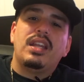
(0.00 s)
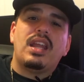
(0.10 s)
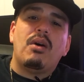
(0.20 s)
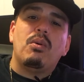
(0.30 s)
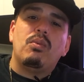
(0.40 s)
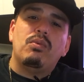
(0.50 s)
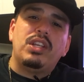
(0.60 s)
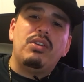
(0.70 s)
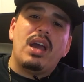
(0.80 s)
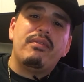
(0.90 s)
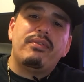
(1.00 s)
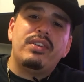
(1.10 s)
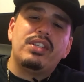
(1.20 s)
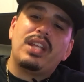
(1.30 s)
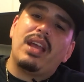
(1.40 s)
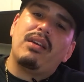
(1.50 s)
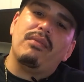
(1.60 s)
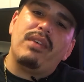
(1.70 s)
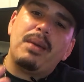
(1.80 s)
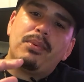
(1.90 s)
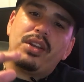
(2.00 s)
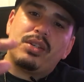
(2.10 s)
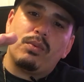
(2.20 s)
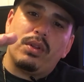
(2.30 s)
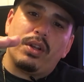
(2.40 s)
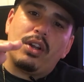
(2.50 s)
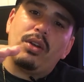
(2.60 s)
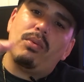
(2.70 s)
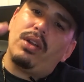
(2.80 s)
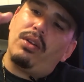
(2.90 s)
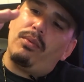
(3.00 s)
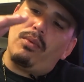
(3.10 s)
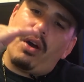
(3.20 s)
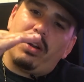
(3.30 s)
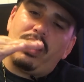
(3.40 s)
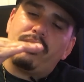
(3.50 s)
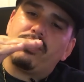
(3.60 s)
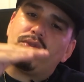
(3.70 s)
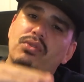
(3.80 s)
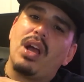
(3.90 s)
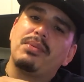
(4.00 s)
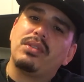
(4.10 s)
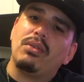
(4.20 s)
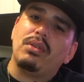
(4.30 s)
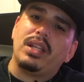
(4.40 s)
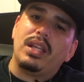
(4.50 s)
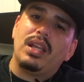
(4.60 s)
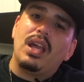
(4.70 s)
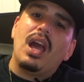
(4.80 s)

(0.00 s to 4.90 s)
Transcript: Now, when you have a fish tank, evaporation will occur where your water levels will drop slowly.